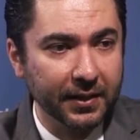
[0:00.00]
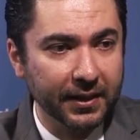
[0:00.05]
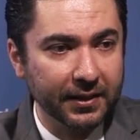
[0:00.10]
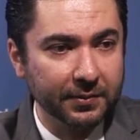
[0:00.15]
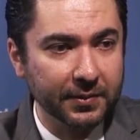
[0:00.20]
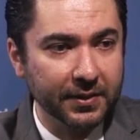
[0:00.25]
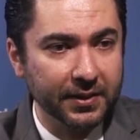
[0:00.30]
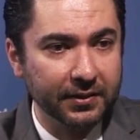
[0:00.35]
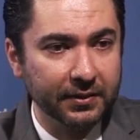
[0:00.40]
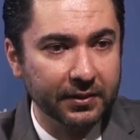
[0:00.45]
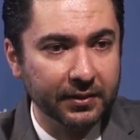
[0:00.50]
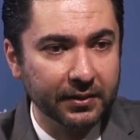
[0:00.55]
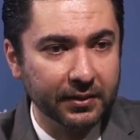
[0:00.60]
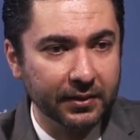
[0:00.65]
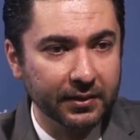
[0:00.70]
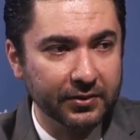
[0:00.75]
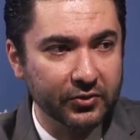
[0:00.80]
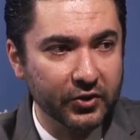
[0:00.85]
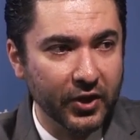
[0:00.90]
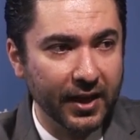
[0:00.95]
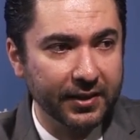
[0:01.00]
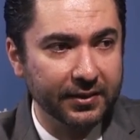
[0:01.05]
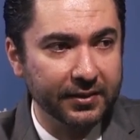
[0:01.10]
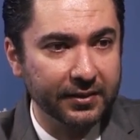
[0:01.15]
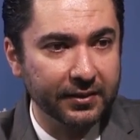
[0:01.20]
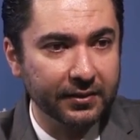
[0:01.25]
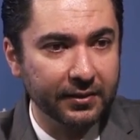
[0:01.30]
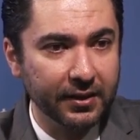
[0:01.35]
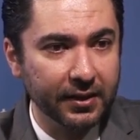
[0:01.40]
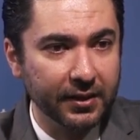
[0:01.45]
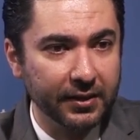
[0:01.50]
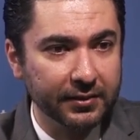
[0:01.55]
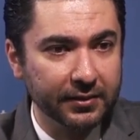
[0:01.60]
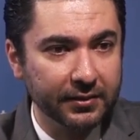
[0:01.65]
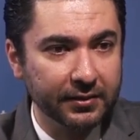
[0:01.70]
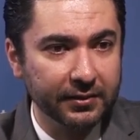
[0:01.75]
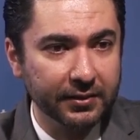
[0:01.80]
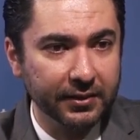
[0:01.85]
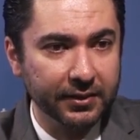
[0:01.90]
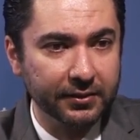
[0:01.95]
has been chanted a
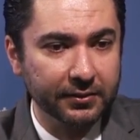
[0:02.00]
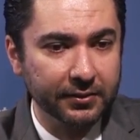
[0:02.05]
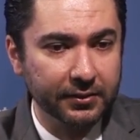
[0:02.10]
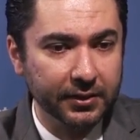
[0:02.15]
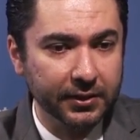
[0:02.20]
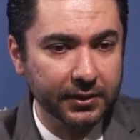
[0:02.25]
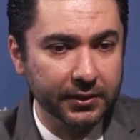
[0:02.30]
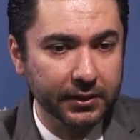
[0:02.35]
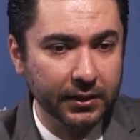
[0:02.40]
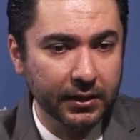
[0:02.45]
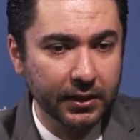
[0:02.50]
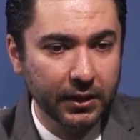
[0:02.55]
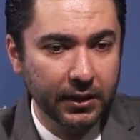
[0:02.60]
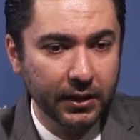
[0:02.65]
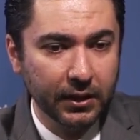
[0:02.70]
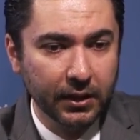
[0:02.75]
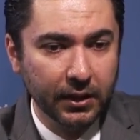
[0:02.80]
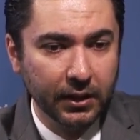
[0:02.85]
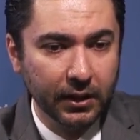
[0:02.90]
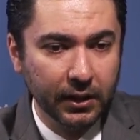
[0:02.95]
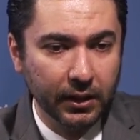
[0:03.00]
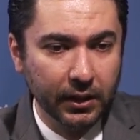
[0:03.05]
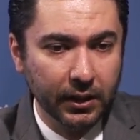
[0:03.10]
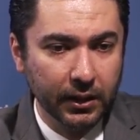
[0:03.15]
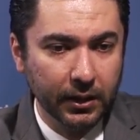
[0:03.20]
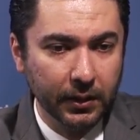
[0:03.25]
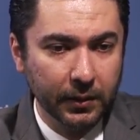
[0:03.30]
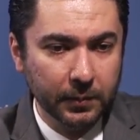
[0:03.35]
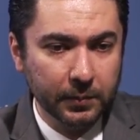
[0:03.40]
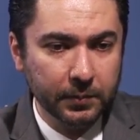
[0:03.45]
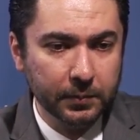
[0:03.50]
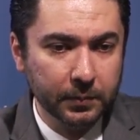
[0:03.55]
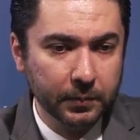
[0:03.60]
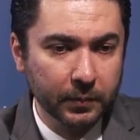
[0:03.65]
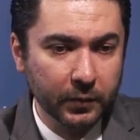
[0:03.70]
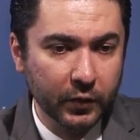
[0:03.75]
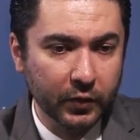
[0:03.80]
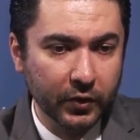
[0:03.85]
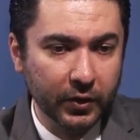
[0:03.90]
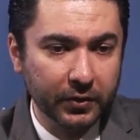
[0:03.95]
lot in Iran.
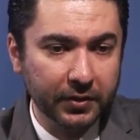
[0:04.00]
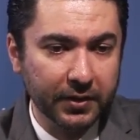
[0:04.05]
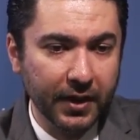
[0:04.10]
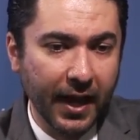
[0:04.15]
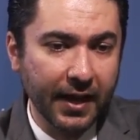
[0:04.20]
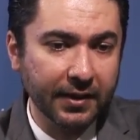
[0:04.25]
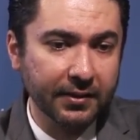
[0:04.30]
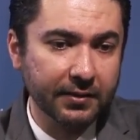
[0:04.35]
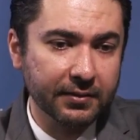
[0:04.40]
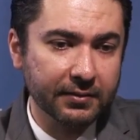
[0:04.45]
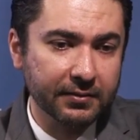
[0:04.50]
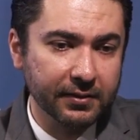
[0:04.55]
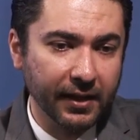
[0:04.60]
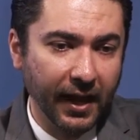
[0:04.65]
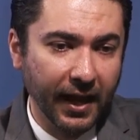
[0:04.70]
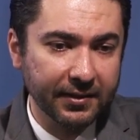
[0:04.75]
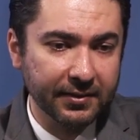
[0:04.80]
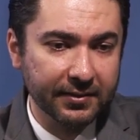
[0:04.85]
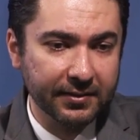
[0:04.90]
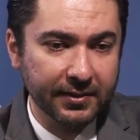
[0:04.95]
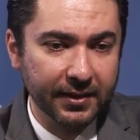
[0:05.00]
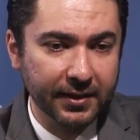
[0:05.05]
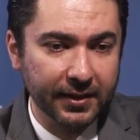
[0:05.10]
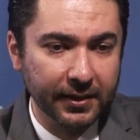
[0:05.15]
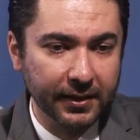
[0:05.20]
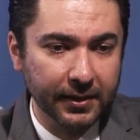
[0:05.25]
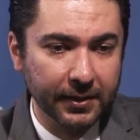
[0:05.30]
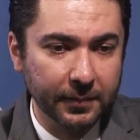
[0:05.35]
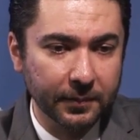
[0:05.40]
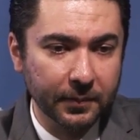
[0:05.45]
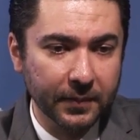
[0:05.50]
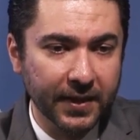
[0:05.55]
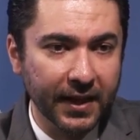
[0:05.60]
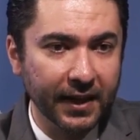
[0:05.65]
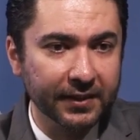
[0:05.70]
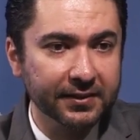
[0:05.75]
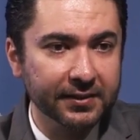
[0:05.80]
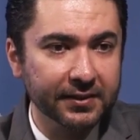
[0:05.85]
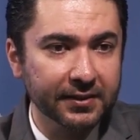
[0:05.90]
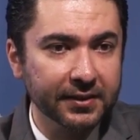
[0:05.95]
so that's
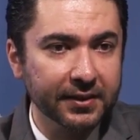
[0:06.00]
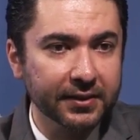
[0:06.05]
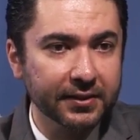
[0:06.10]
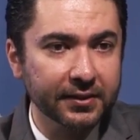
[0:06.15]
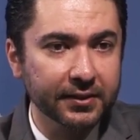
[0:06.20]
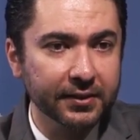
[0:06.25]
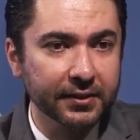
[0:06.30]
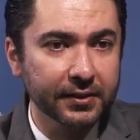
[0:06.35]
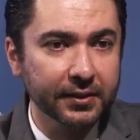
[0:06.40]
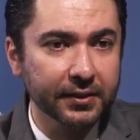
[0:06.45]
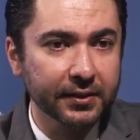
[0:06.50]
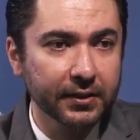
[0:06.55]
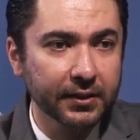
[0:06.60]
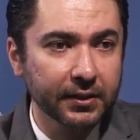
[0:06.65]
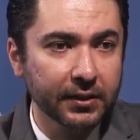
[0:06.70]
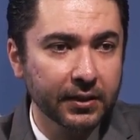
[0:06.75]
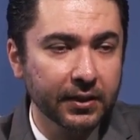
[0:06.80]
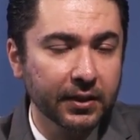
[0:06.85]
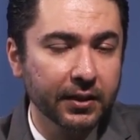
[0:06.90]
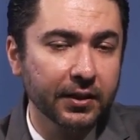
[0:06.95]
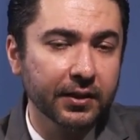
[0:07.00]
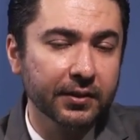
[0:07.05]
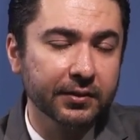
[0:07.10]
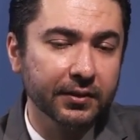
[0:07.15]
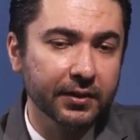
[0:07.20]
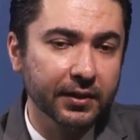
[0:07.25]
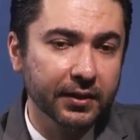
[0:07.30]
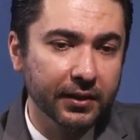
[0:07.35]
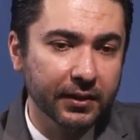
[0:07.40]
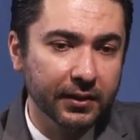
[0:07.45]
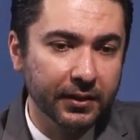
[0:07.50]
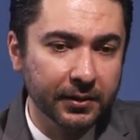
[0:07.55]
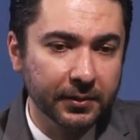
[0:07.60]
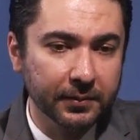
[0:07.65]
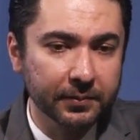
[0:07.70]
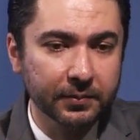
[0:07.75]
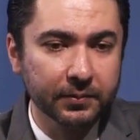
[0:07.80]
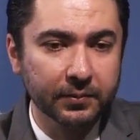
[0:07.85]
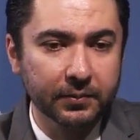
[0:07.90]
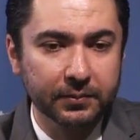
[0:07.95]
a leader. He's
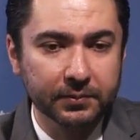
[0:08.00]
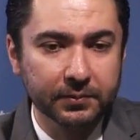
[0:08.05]
not